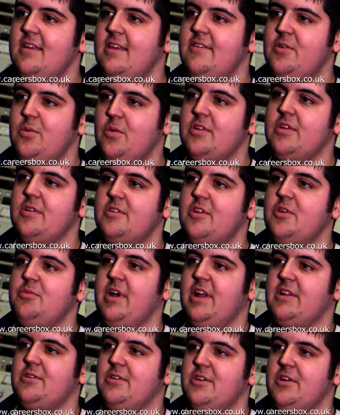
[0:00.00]
If you want to do
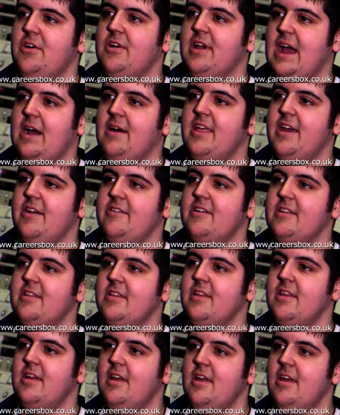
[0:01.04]
practical, you've got to get out there
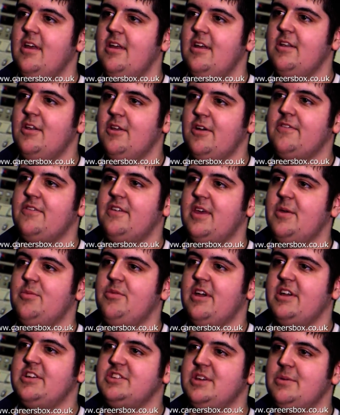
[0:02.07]
and look for the
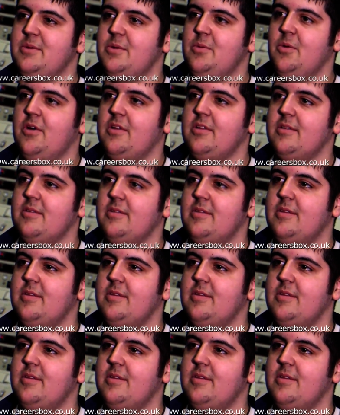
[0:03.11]
apprenticeship you want.